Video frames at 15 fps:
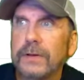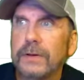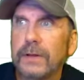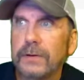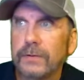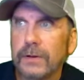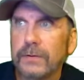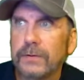didn't
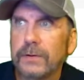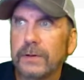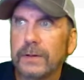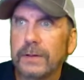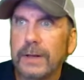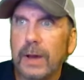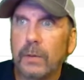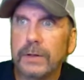exist,
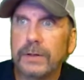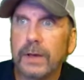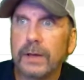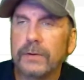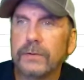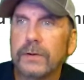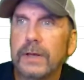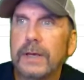now it
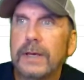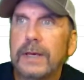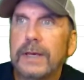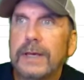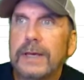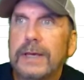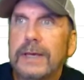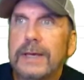does.
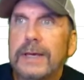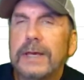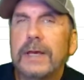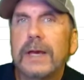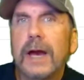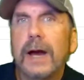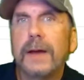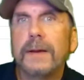
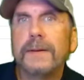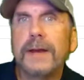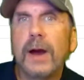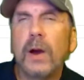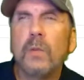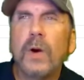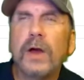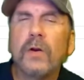
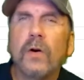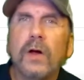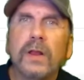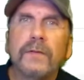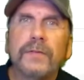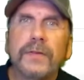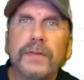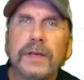Now I want all
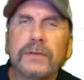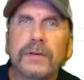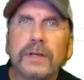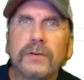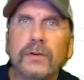of the things I